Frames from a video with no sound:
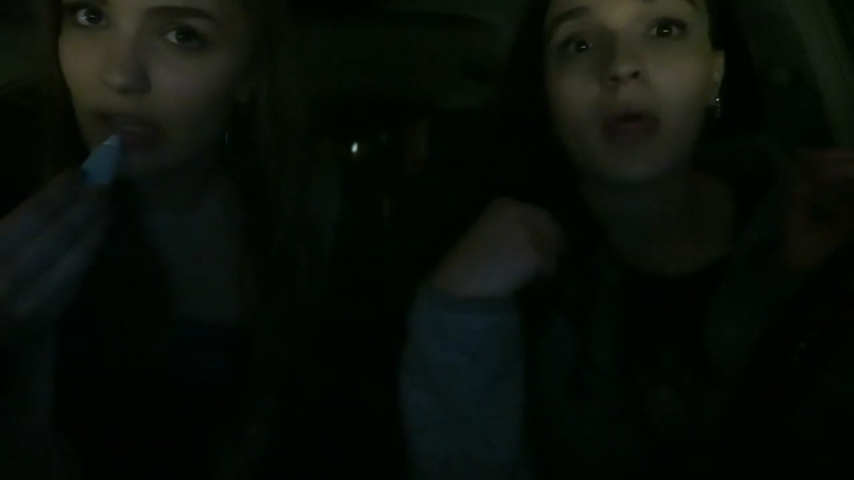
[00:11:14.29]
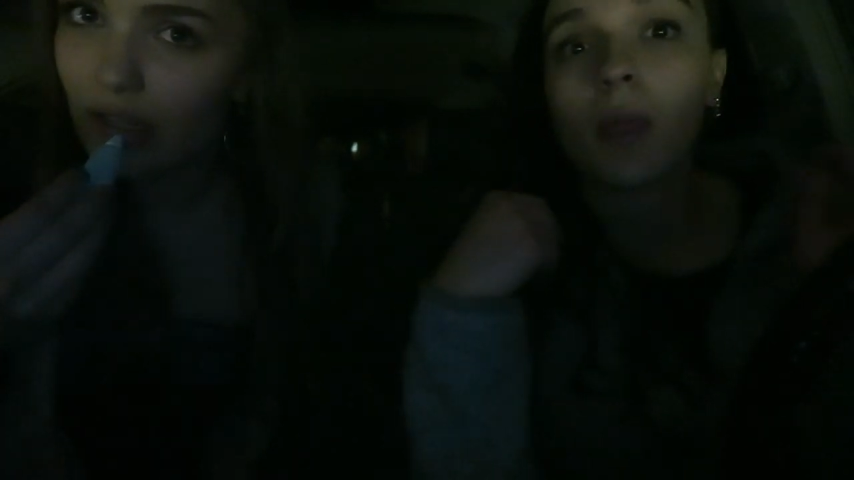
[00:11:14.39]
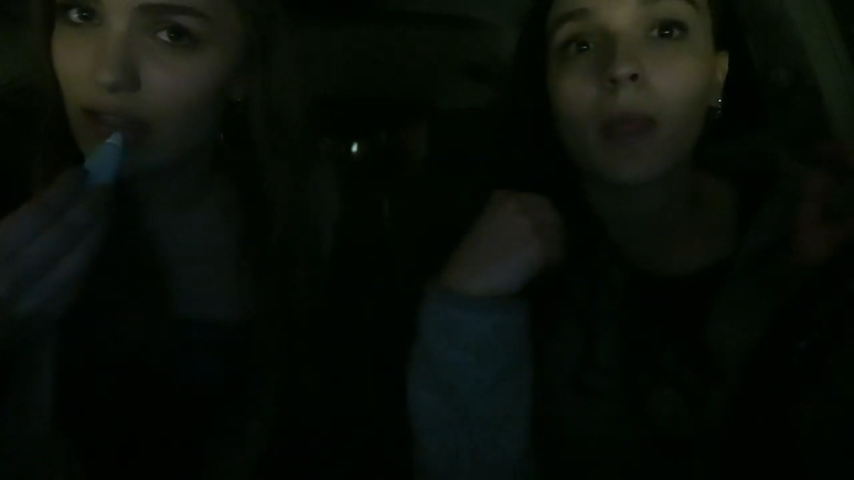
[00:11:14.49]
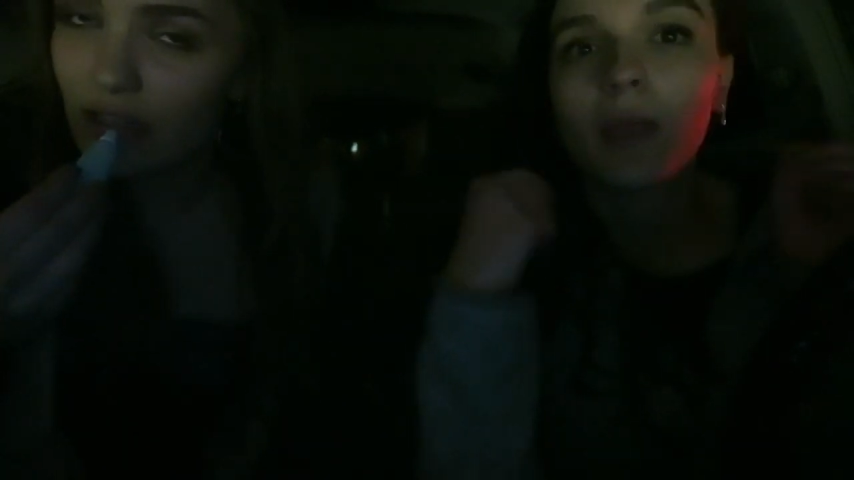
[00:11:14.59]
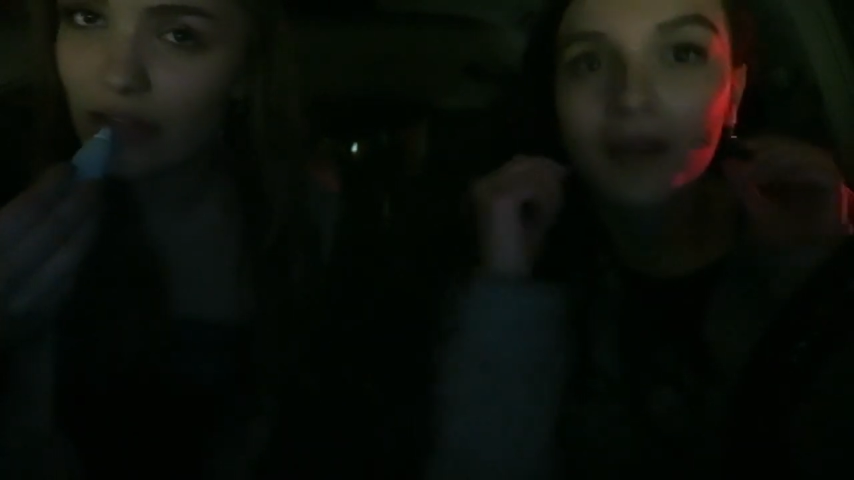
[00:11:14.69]

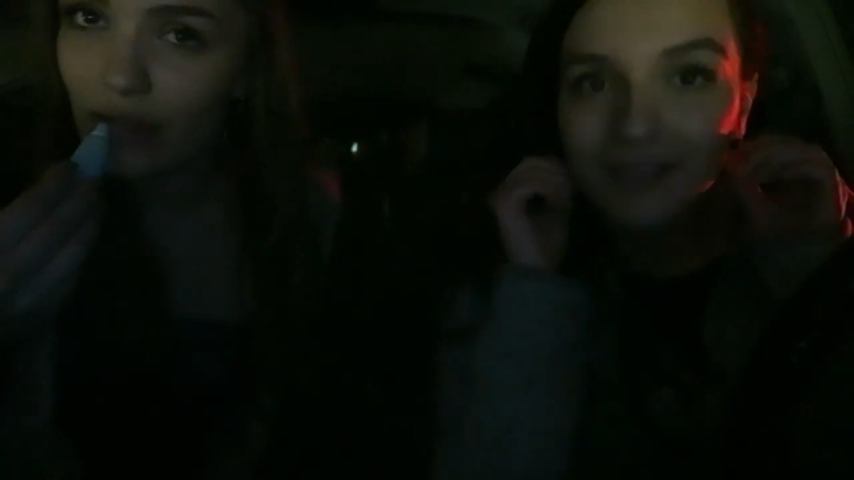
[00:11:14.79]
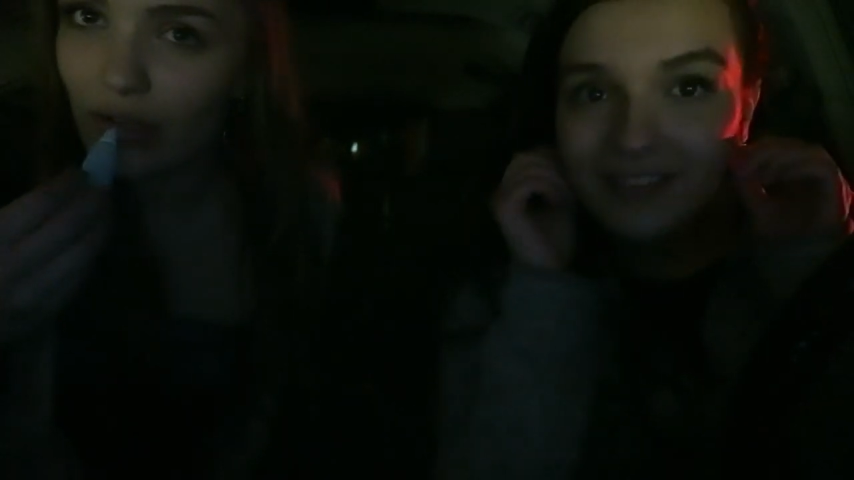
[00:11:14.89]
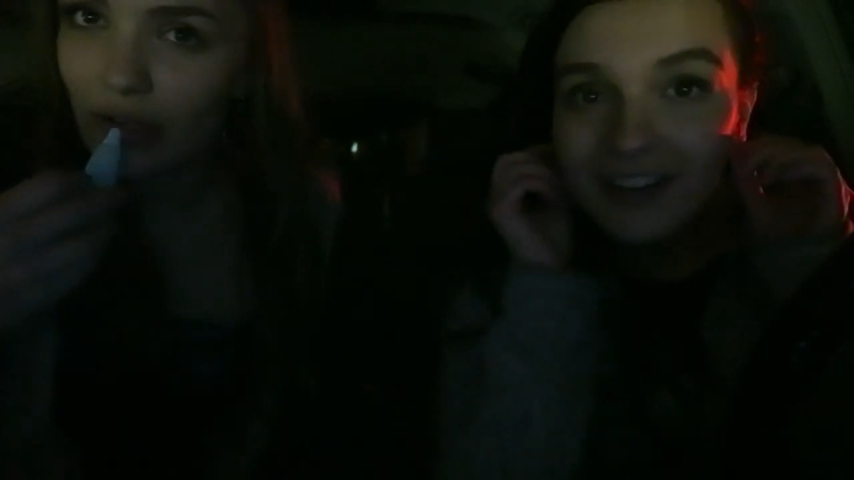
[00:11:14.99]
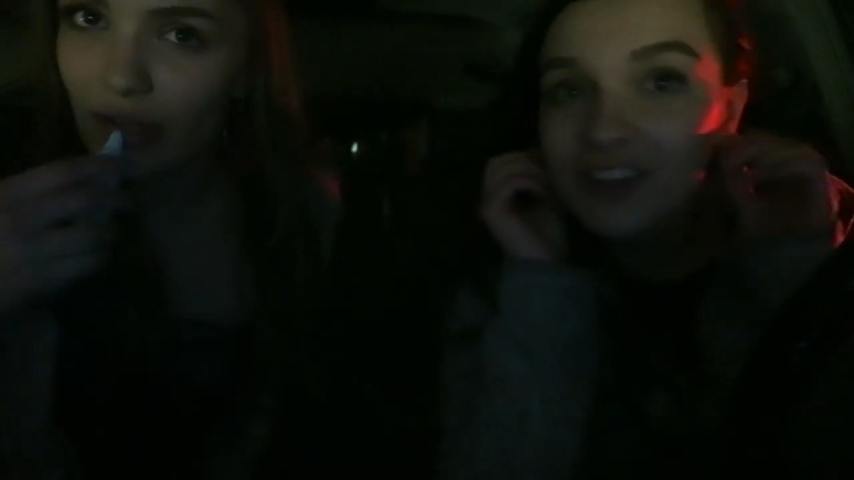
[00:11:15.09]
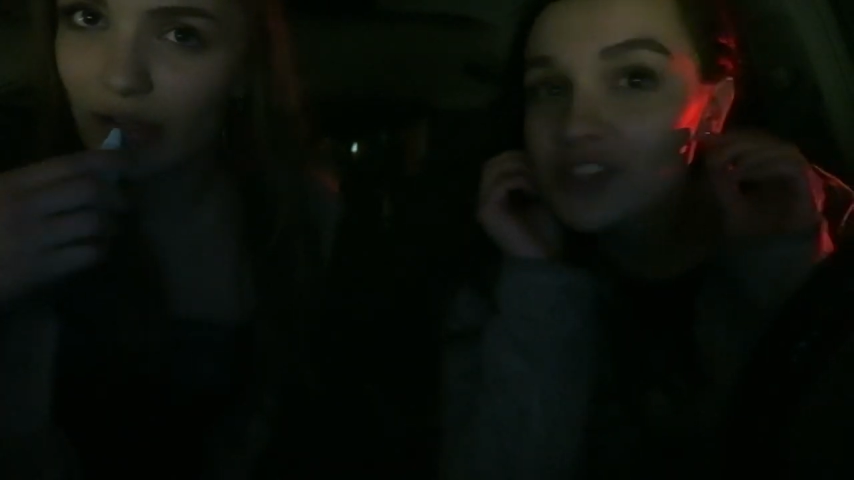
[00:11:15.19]
Yes, they do.
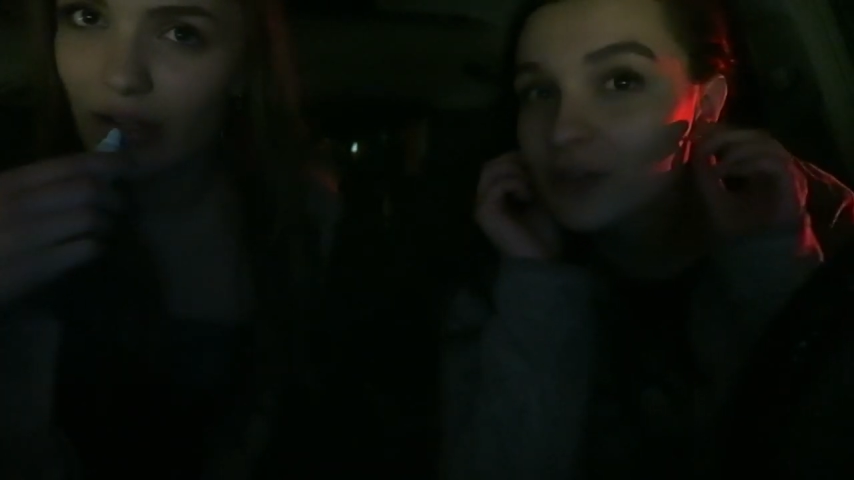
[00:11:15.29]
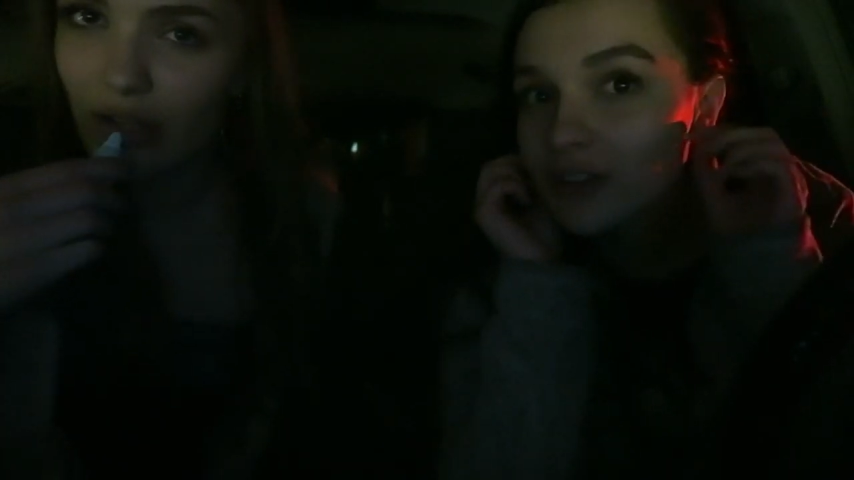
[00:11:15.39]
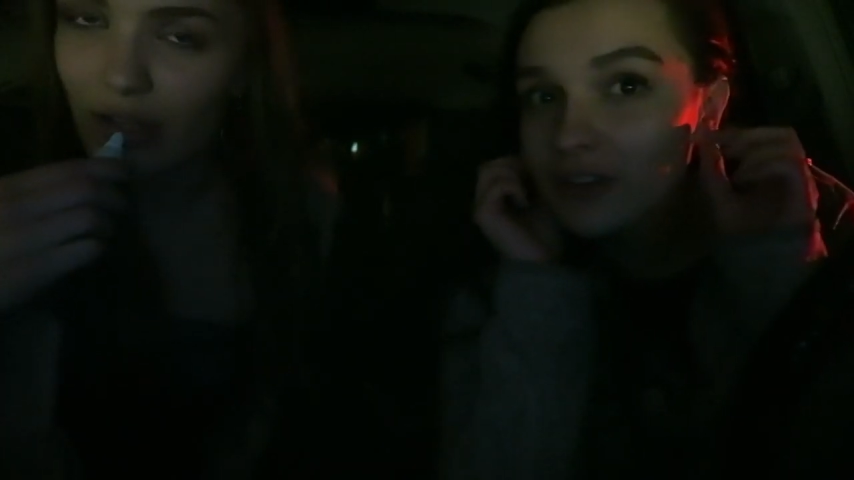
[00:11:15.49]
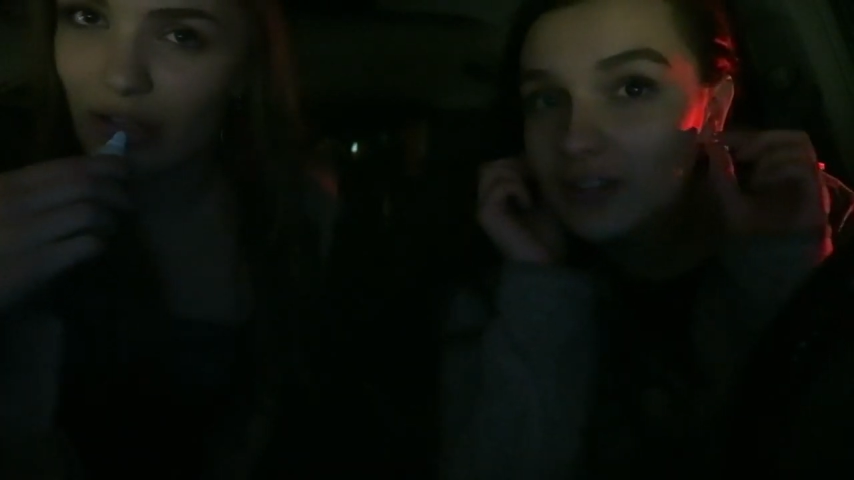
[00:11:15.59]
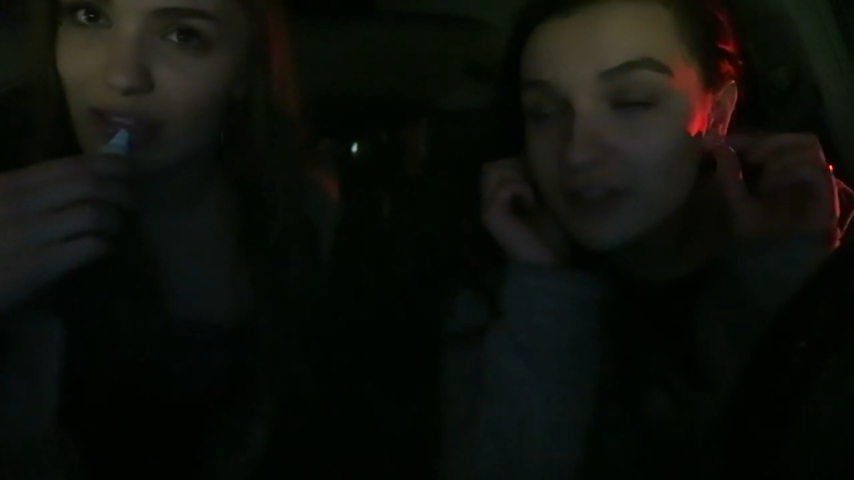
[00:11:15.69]
actually your
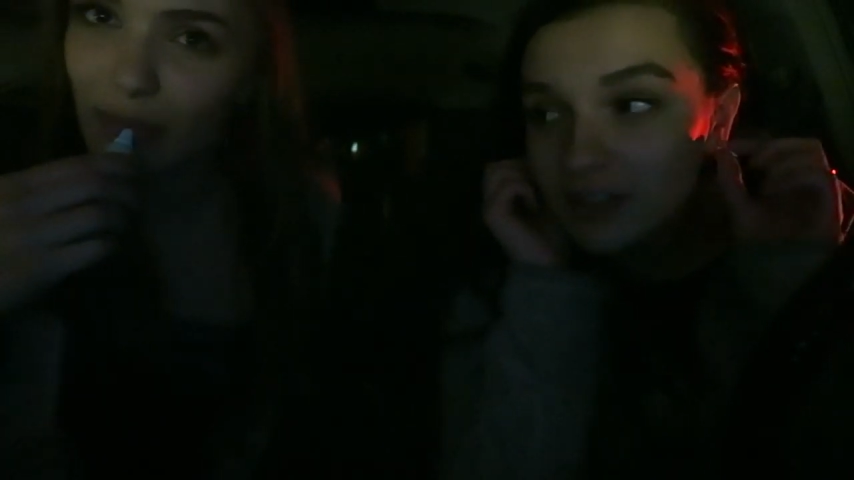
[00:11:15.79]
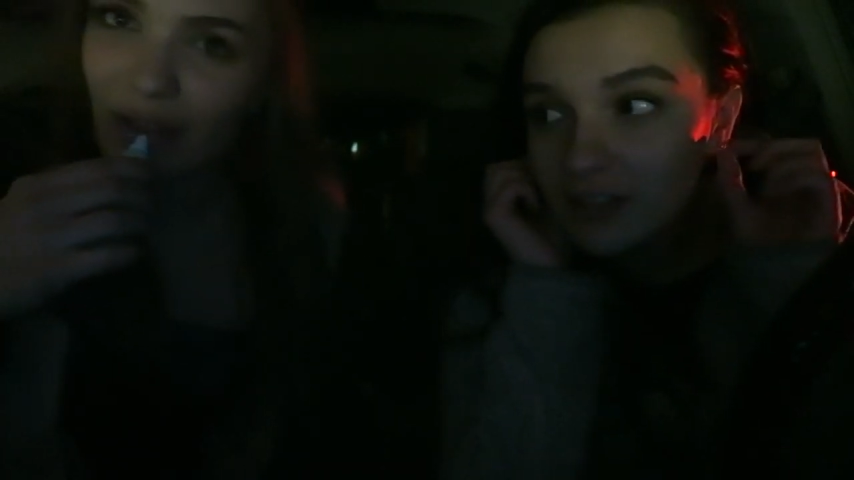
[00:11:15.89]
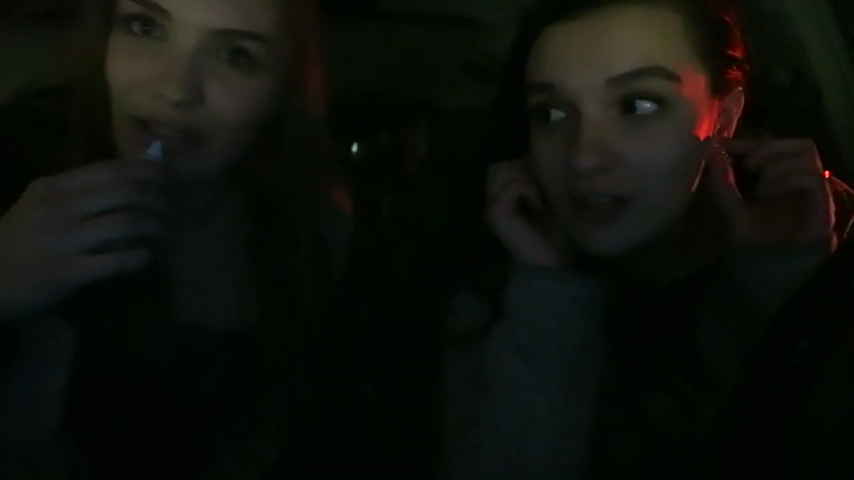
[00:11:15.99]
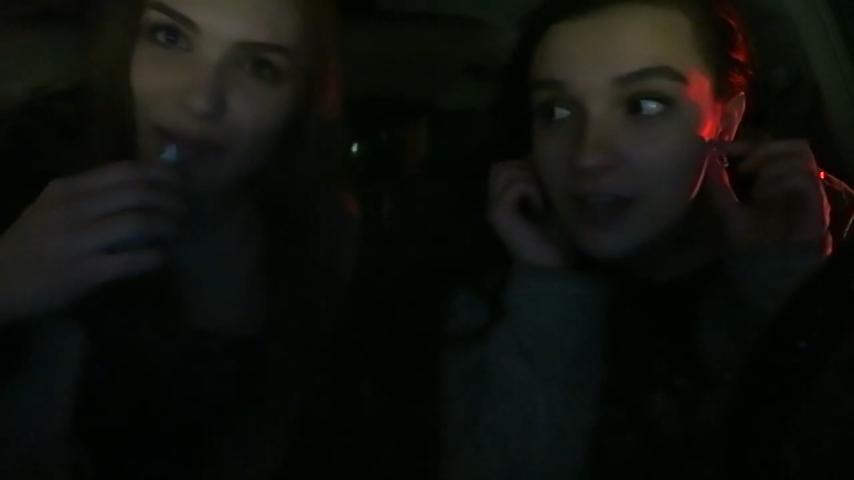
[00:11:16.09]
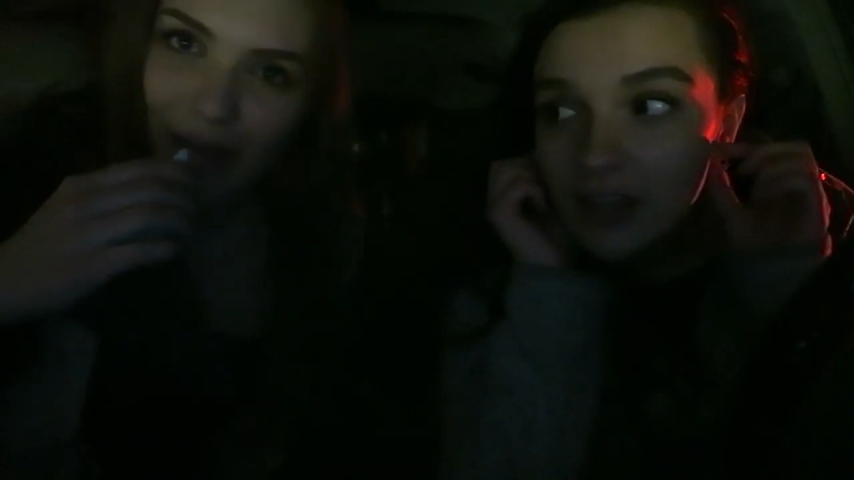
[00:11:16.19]
earrings.
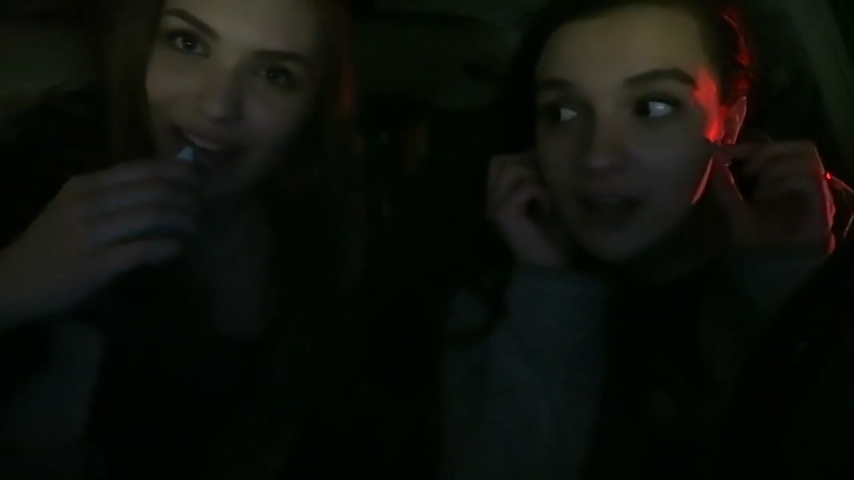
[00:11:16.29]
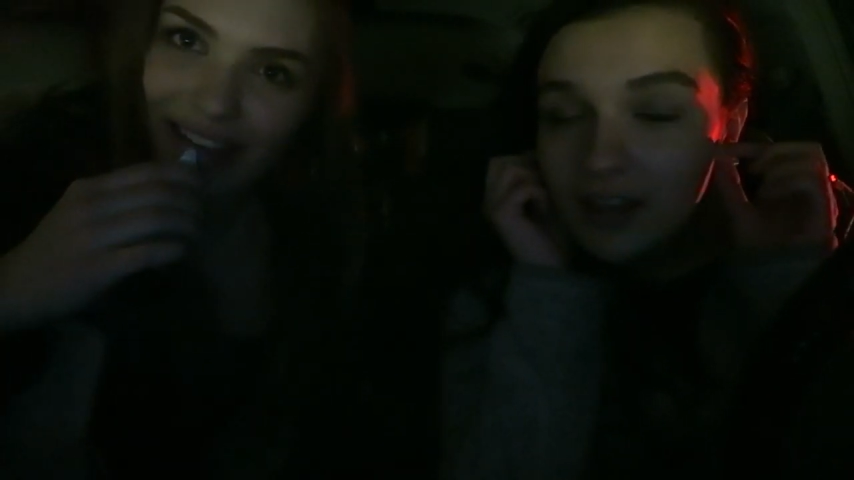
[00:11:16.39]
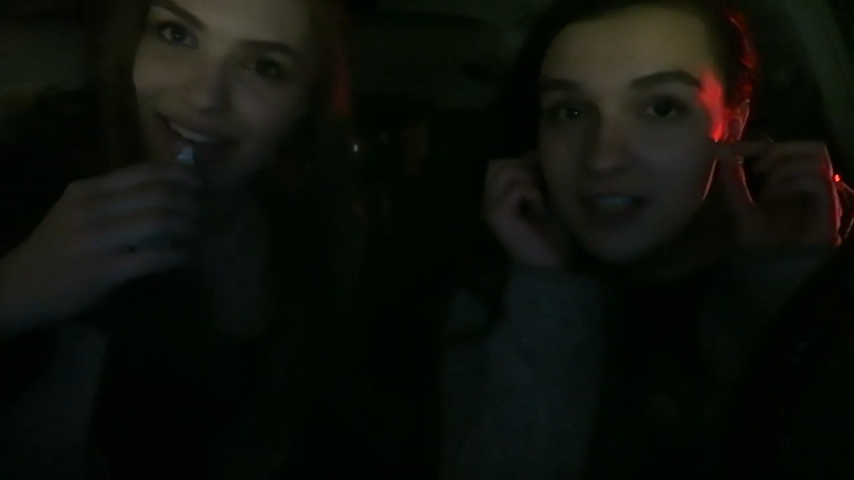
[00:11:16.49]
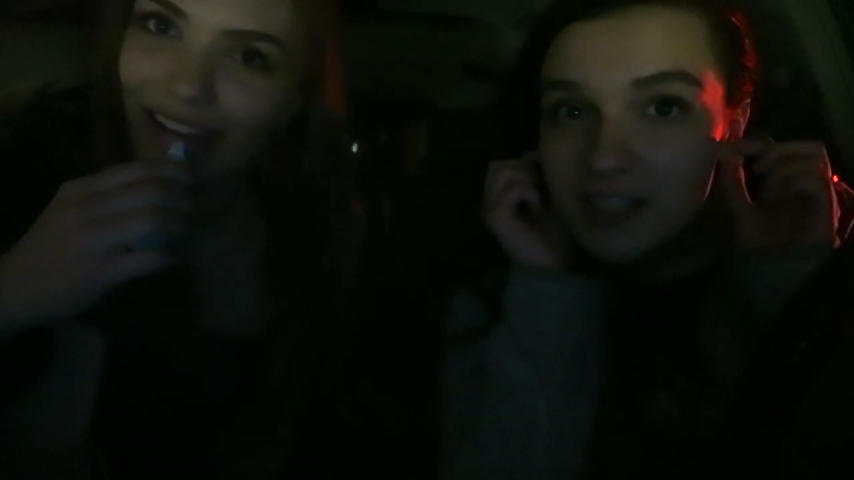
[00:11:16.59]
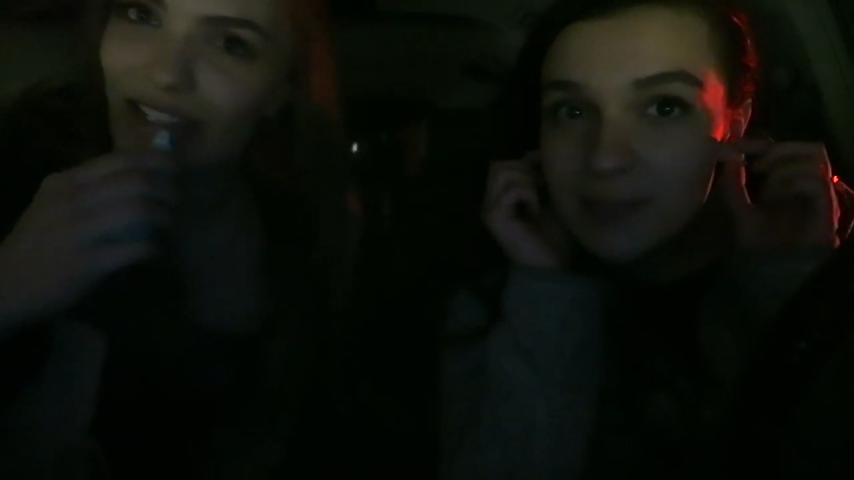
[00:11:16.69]
Sponsored by Eden.